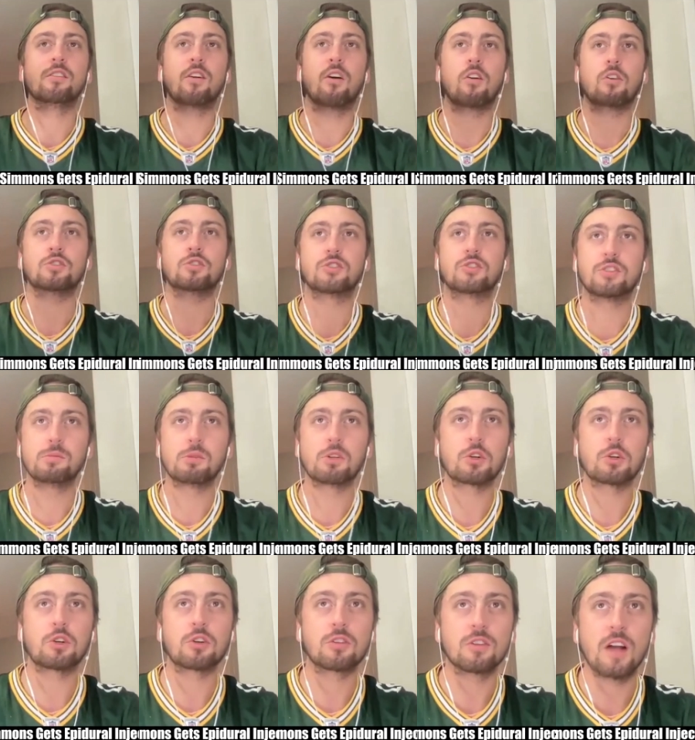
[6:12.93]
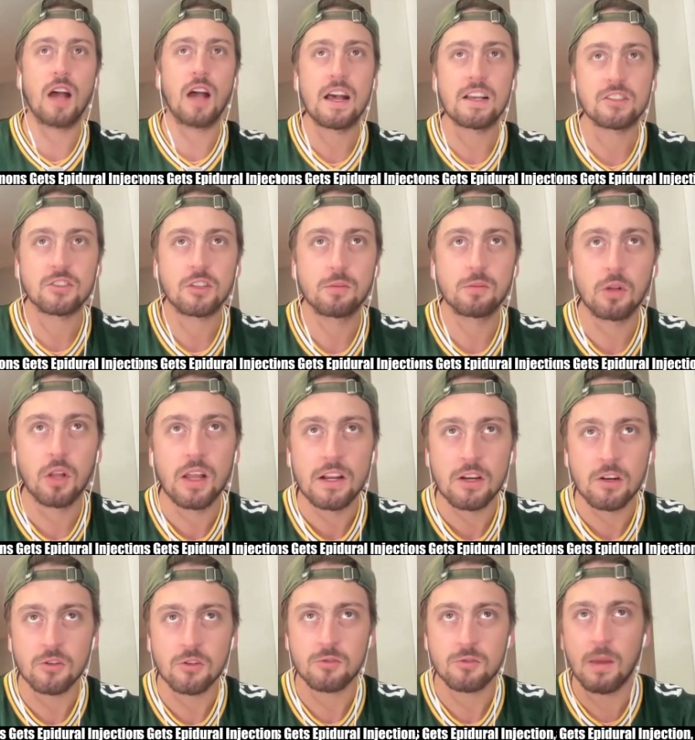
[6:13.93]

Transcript: are similar-esque players.